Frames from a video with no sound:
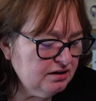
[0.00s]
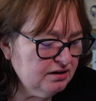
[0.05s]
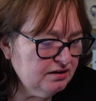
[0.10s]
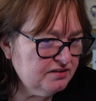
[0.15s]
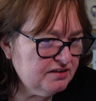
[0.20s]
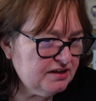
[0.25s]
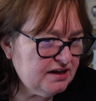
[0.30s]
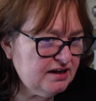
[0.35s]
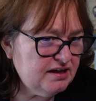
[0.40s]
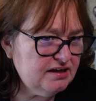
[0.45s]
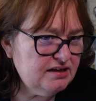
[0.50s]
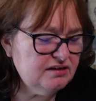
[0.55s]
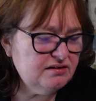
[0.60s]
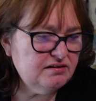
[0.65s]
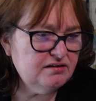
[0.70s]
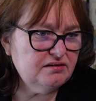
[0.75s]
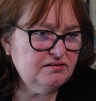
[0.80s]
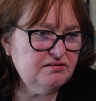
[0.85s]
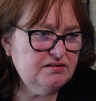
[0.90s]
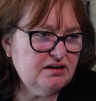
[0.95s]

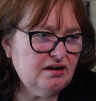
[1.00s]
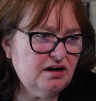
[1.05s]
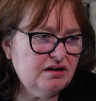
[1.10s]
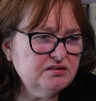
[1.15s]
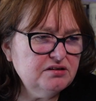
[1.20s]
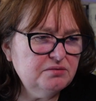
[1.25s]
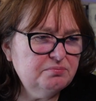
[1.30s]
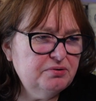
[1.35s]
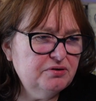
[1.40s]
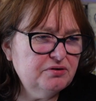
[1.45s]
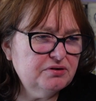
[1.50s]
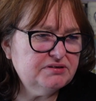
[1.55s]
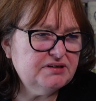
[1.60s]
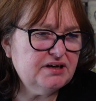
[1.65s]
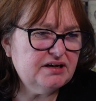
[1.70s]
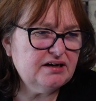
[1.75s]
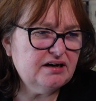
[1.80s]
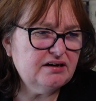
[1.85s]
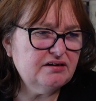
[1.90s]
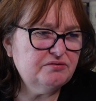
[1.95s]
Then the other book
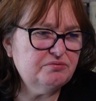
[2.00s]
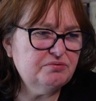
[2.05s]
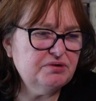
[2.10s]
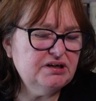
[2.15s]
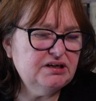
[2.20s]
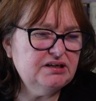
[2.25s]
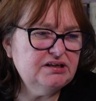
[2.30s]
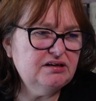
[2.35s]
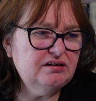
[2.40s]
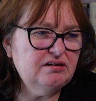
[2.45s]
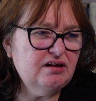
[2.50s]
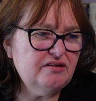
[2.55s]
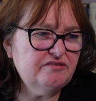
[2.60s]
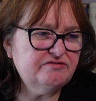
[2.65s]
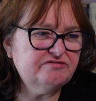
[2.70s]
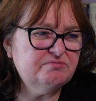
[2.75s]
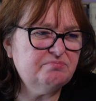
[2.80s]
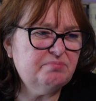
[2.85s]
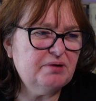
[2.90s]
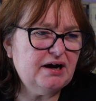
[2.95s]
that I really
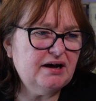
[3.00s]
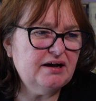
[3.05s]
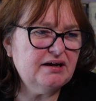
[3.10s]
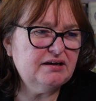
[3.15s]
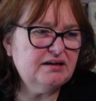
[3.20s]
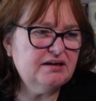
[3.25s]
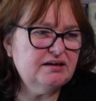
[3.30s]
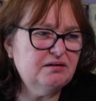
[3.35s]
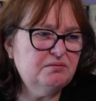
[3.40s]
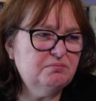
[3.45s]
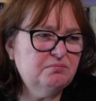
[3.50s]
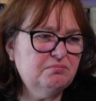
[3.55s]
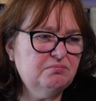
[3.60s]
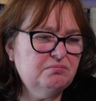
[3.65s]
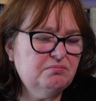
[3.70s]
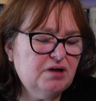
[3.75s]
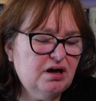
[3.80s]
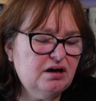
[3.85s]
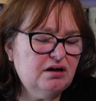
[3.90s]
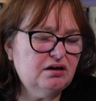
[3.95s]
loved by
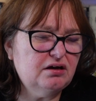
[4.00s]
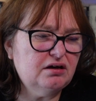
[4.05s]
him